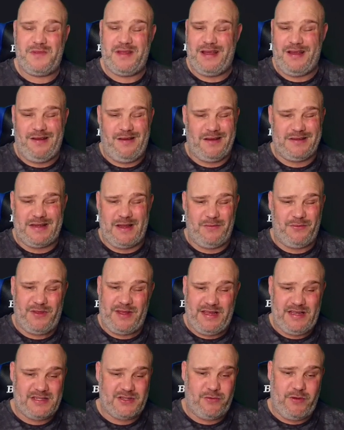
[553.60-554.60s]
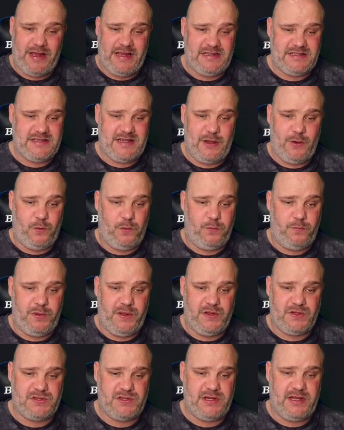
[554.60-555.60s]
I don't think it's great still,
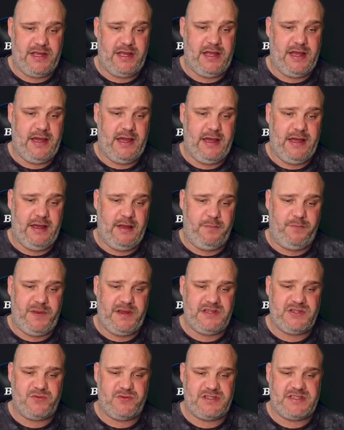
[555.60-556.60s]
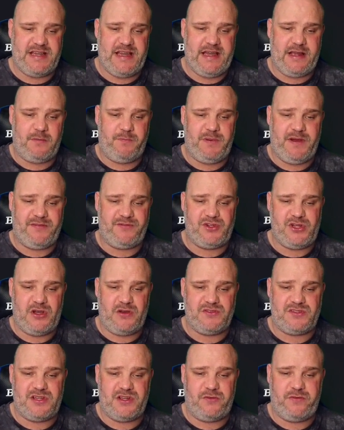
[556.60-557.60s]
personally. Pincer attack, buff
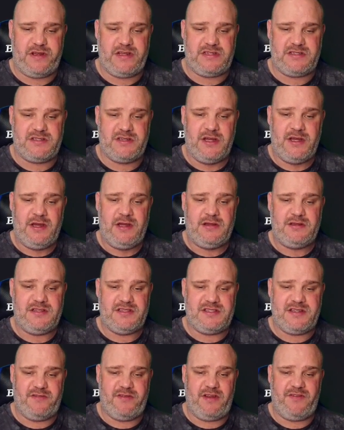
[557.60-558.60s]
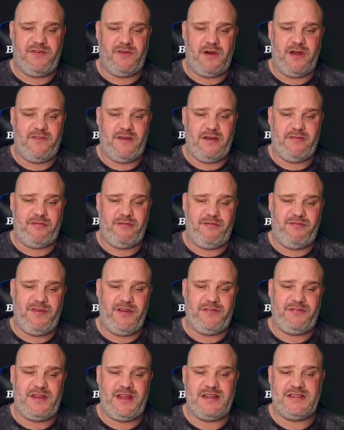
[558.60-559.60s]
chance increased to 75 up from
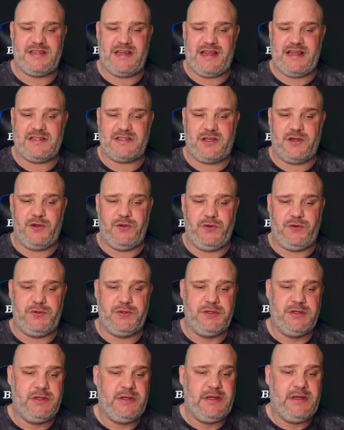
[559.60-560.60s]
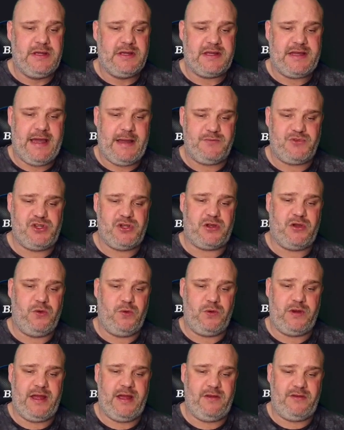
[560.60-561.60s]
50, so that's good. Capture
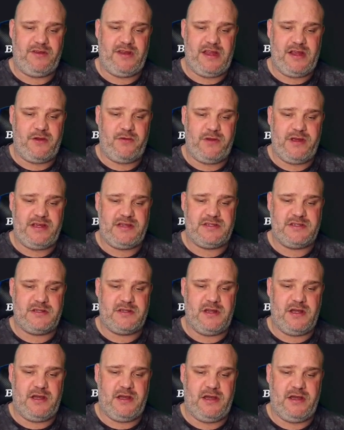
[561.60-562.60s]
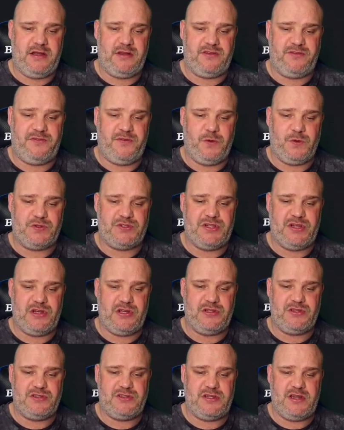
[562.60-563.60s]
cooldown decreased to 4
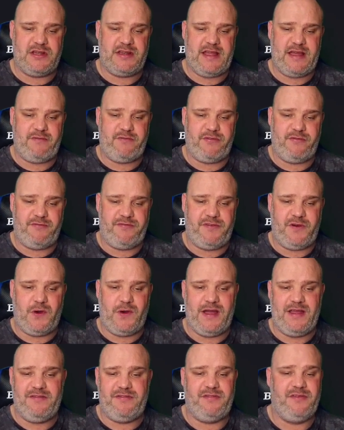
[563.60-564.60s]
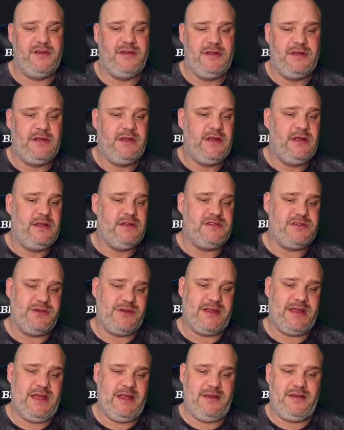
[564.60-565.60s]
turns, down from 5, so
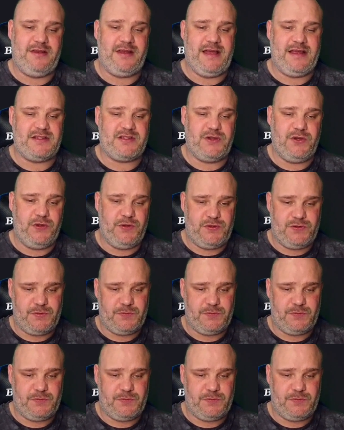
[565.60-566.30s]
again, that's good.